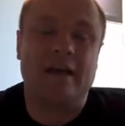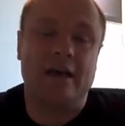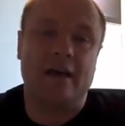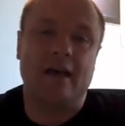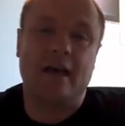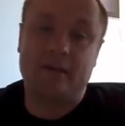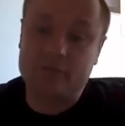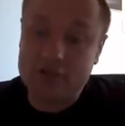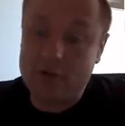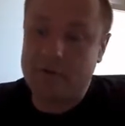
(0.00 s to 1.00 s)
Adam
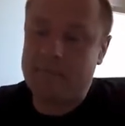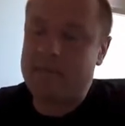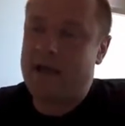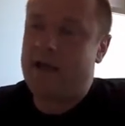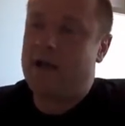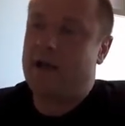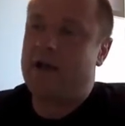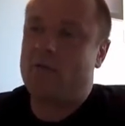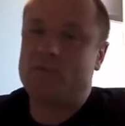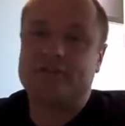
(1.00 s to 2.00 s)
Showman
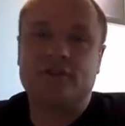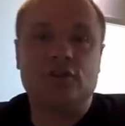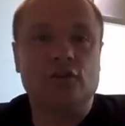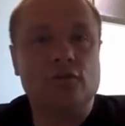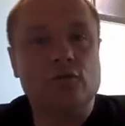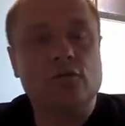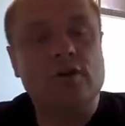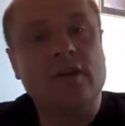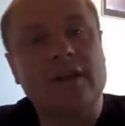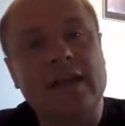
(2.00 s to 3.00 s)
was that you
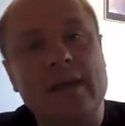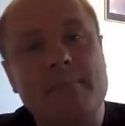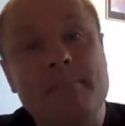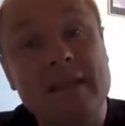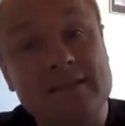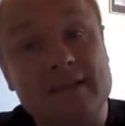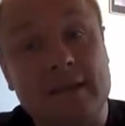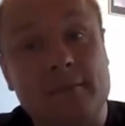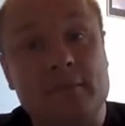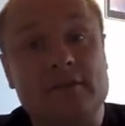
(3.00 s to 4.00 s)
can get
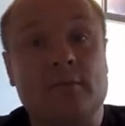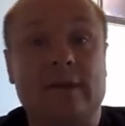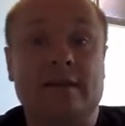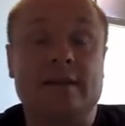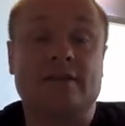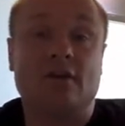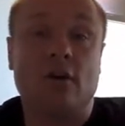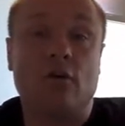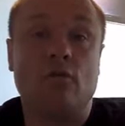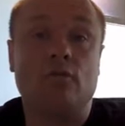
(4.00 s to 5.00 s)
mixing between these
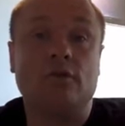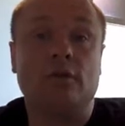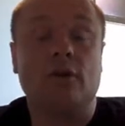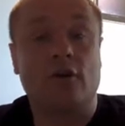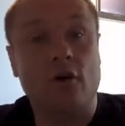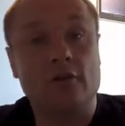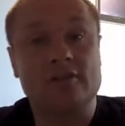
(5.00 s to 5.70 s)
cold and hot